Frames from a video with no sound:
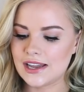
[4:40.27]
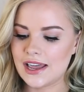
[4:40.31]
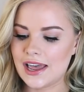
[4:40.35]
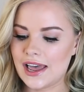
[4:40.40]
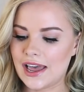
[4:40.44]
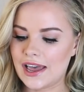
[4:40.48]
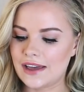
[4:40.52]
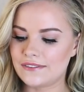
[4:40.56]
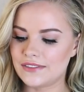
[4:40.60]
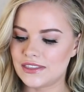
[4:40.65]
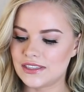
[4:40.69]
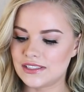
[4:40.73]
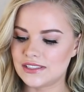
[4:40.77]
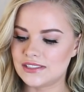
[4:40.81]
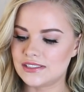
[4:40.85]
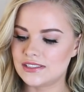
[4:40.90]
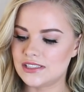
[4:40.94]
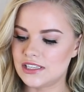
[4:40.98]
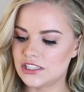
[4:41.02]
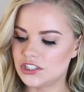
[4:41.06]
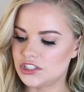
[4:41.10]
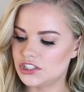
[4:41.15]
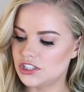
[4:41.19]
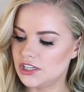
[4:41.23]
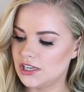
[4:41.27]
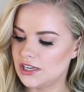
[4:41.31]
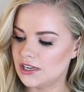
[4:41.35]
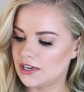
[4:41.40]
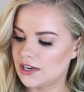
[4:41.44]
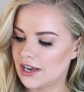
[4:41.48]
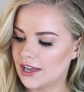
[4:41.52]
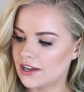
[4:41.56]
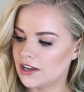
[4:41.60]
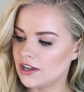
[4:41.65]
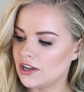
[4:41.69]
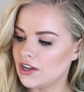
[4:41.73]
have the stitching
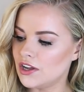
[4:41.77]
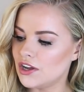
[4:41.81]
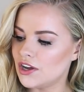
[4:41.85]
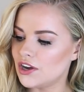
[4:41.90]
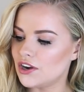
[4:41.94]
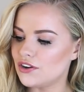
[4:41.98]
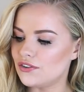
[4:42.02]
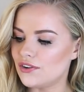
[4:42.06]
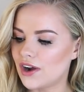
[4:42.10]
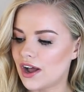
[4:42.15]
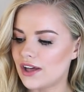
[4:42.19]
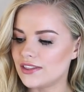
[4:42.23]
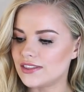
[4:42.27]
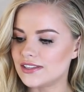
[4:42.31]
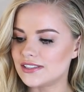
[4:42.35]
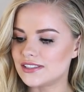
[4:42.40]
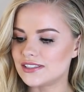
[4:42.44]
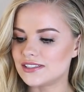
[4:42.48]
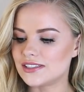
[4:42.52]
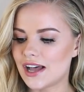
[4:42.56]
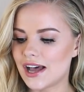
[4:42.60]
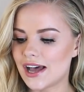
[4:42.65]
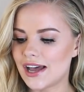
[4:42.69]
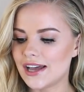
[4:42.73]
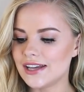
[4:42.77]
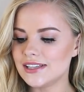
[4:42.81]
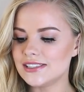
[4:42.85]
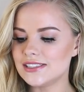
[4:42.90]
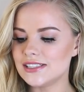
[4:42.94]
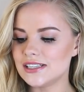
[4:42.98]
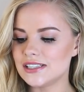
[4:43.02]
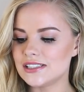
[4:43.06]
like around the sides,